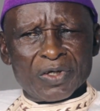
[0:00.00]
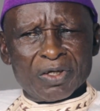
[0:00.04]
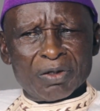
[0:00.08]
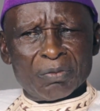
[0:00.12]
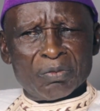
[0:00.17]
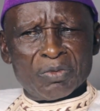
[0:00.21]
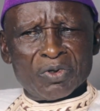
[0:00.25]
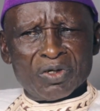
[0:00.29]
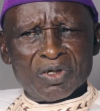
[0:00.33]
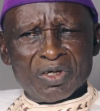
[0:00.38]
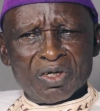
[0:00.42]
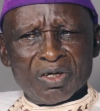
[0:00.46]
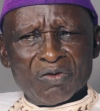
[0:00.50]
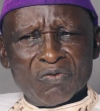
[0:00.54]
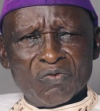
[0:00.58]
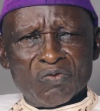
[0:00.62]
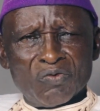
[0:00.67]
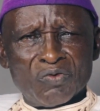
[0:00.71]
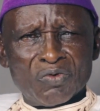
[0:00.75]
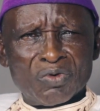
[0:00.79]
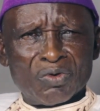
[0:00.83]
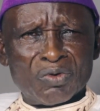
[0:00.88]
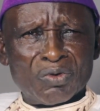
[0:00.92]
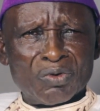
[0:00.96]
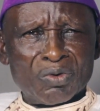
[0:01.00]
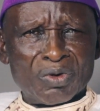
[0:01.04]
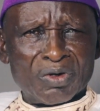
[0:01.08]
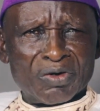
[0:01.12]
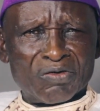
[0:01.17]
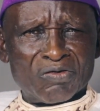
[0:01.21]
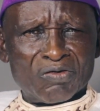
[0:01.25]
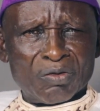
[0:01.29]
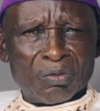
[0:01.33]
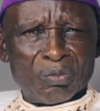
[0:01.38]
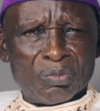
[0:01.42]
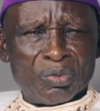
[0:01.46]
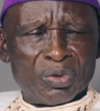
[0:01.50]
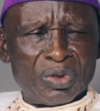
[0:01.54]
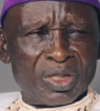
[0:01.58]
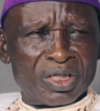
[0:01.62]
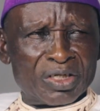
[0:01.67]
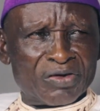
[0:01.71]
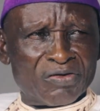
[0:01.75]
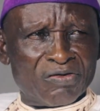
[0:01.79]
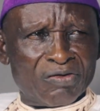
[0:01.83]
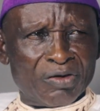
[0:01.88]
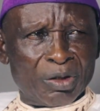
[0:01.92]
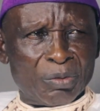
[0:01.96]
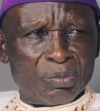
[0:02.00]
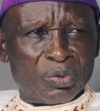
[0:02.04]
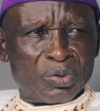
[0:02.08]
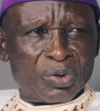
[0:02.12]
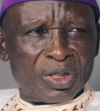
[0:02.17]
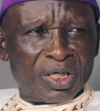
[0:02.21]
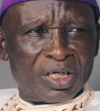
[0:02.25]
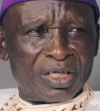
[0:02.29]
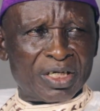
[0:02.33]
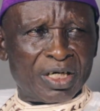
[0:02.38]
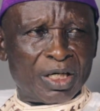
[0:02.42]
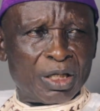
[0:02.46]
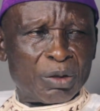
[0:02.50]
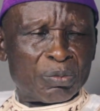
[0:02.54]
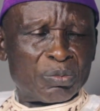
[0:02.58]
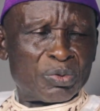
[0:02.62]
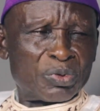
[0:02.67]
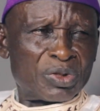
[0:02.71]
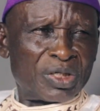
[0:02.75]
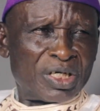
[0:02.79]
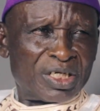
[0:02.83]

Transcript: Let me give you a simple example that happened